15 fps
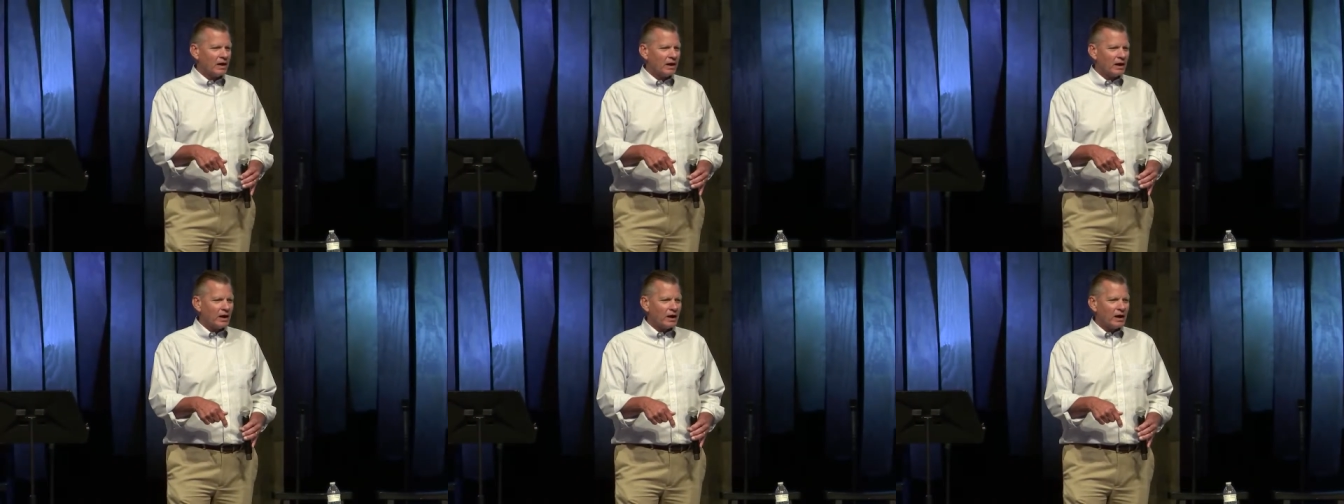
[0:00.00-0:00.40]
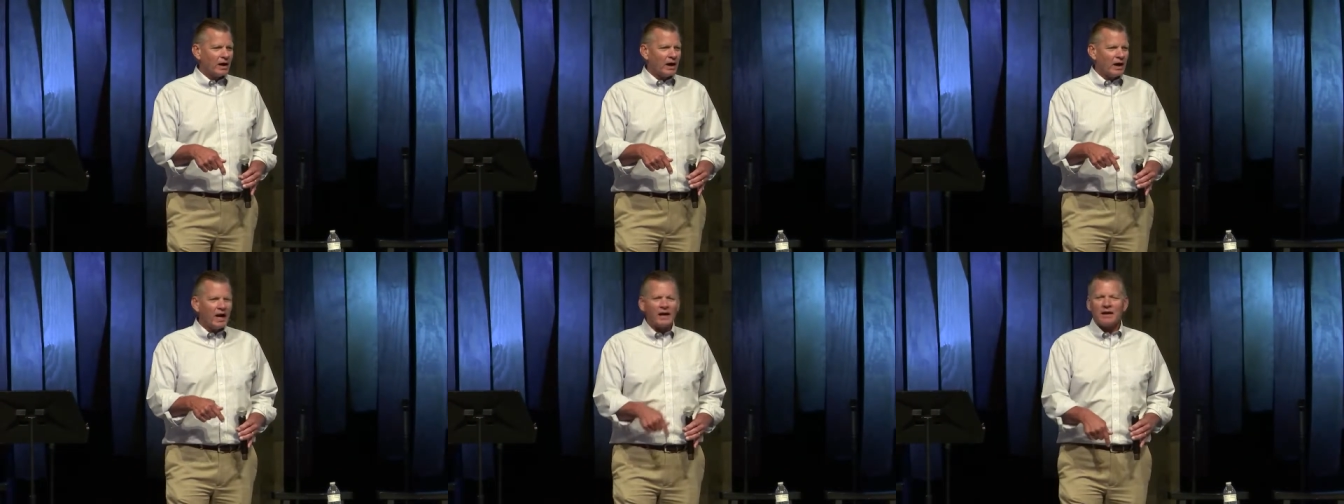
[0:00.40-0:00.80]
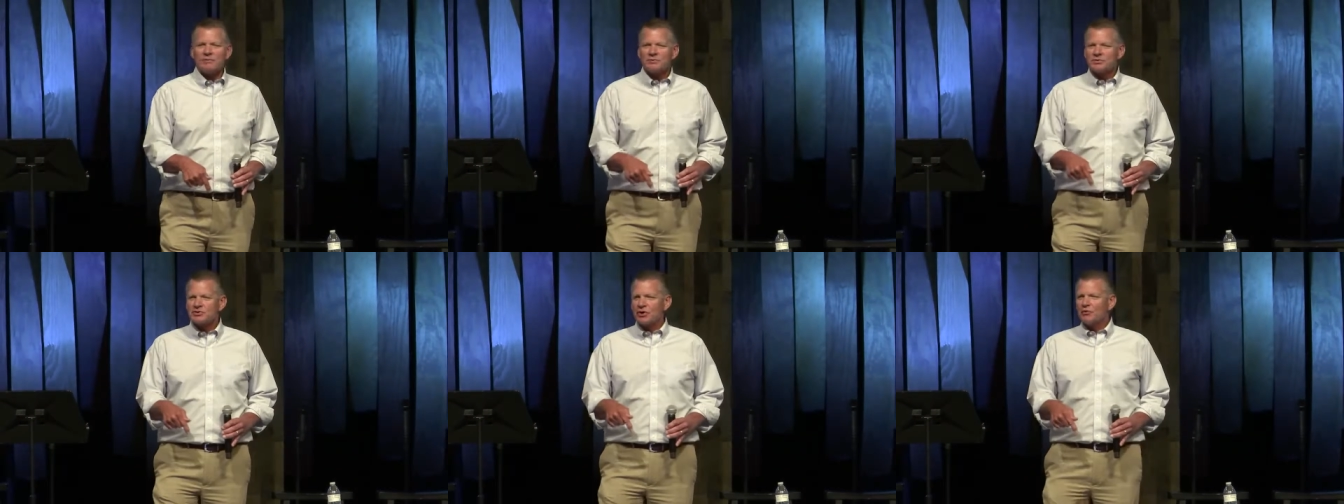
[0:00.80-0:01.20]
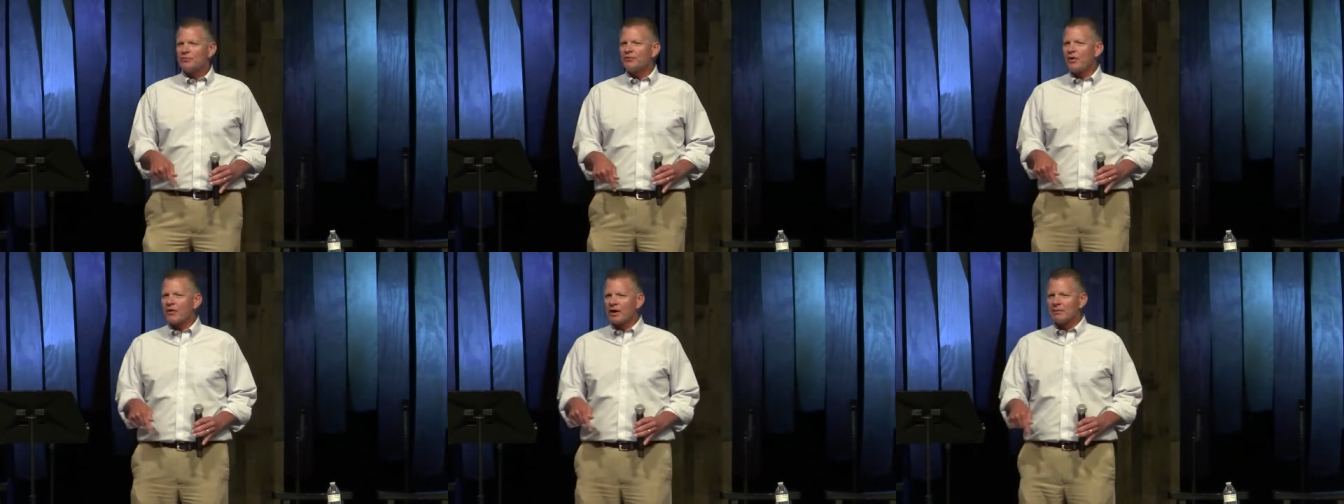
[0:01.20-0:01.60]
I am so far out of
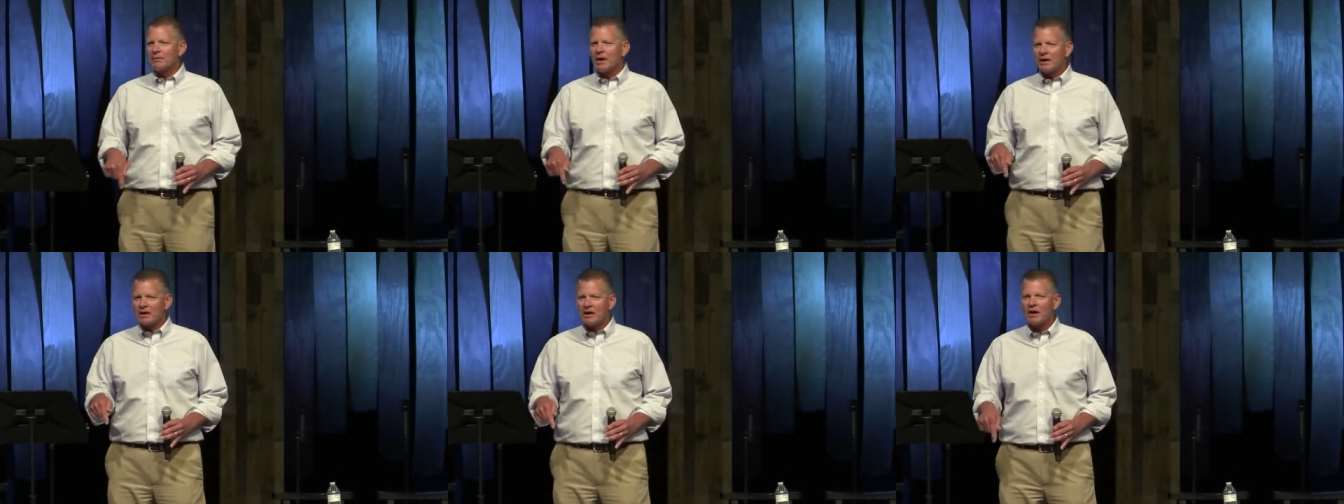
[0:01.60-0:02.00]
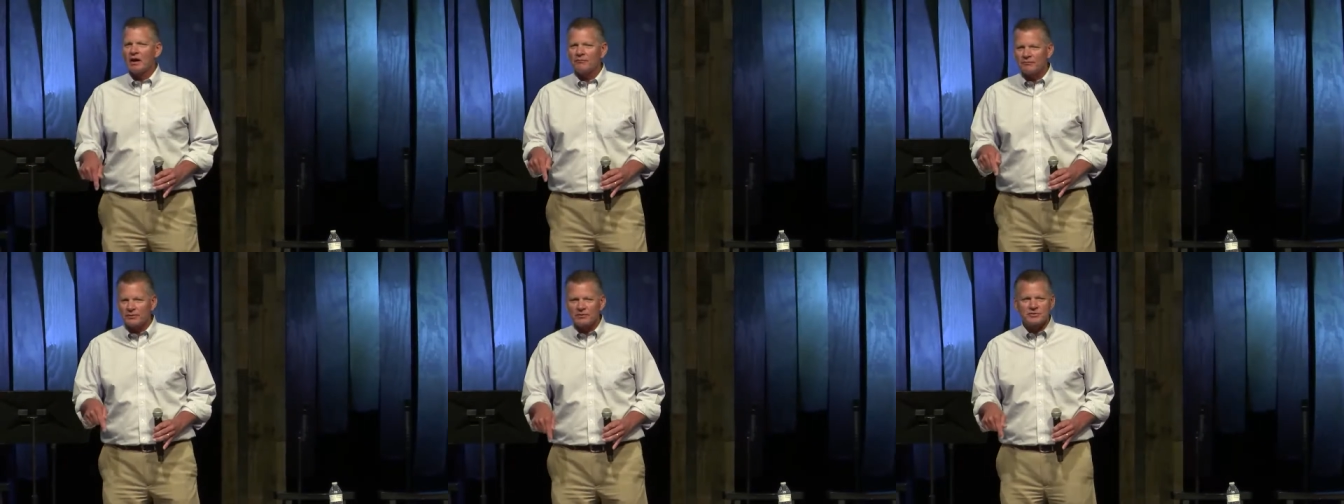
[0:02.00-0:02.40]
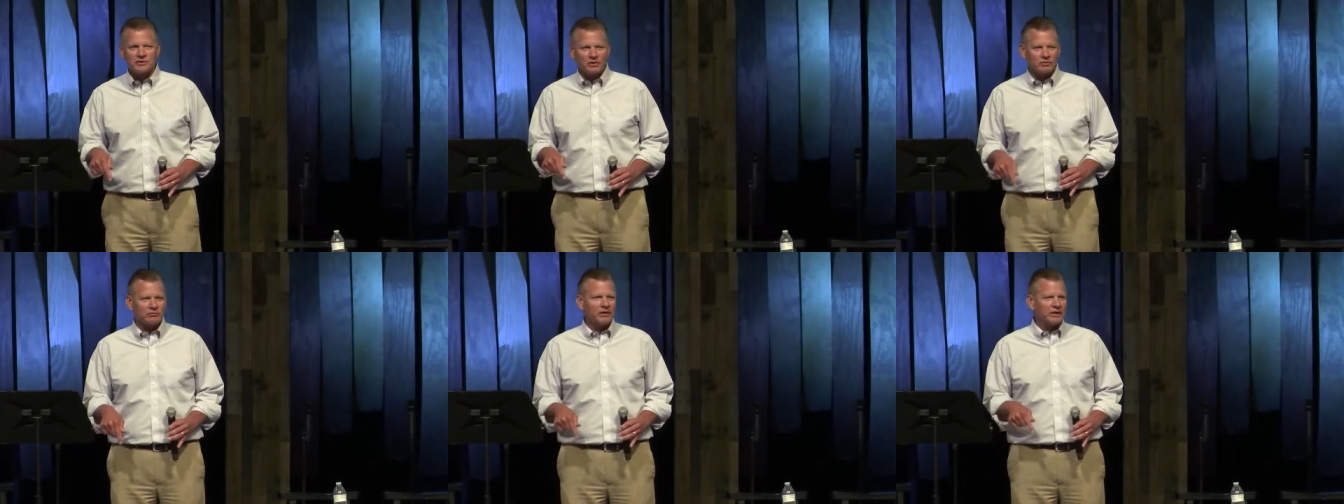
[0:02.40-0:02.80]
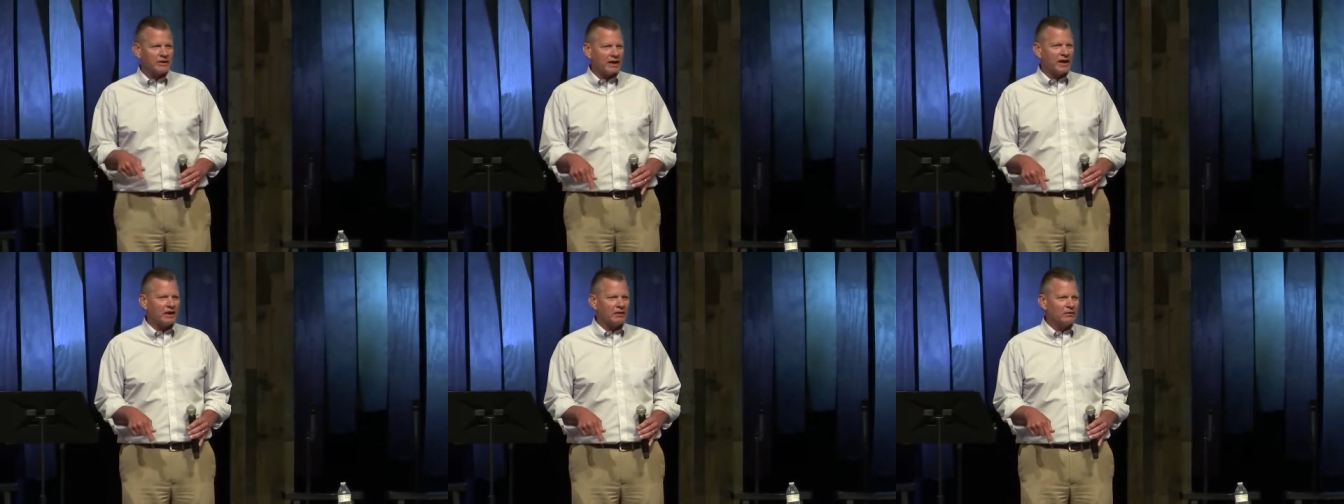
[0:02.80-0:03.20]
my comfort zone right now,
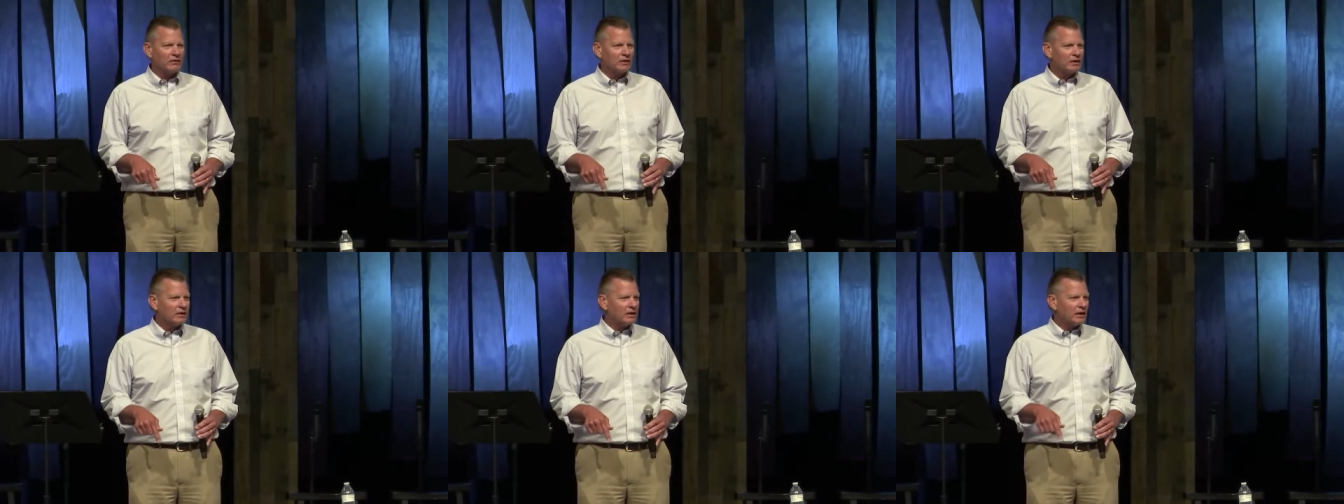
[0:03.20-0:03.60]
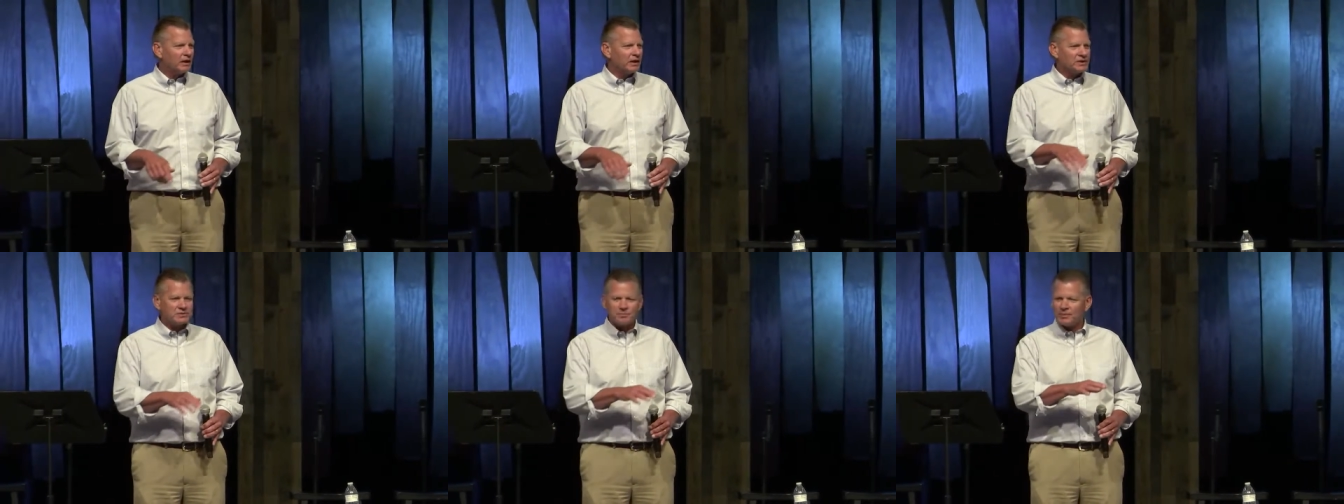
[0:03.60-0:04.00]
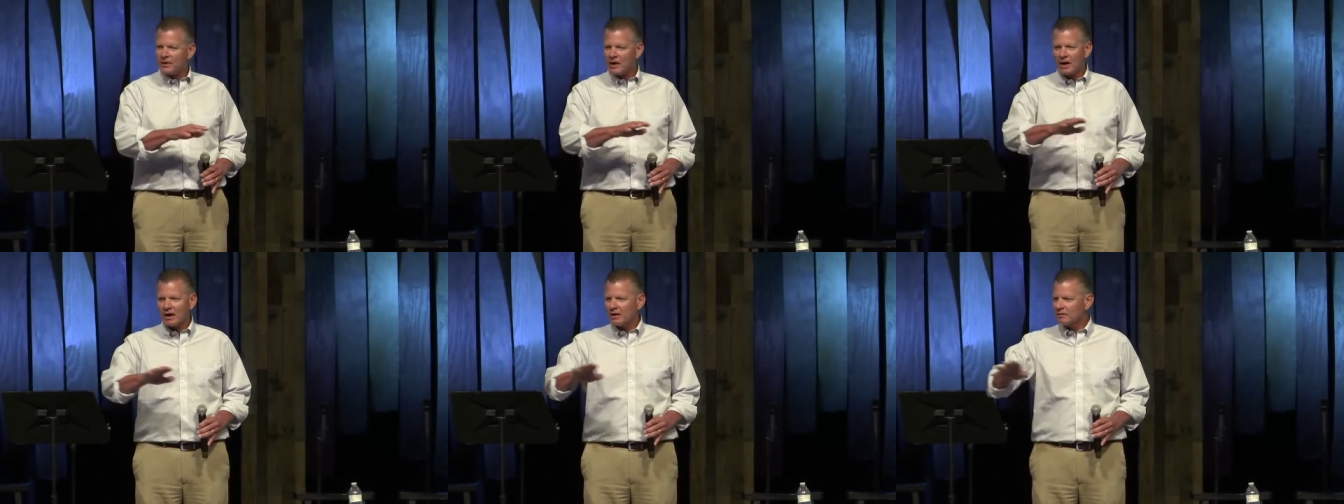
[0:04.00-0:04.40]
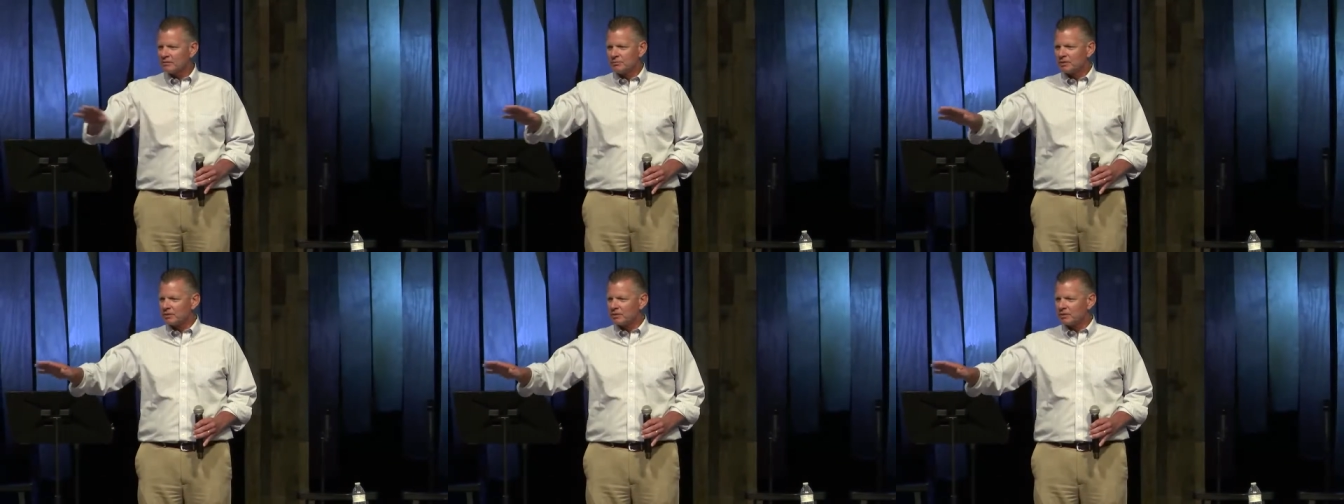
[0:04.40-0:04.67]
it is beyond belief.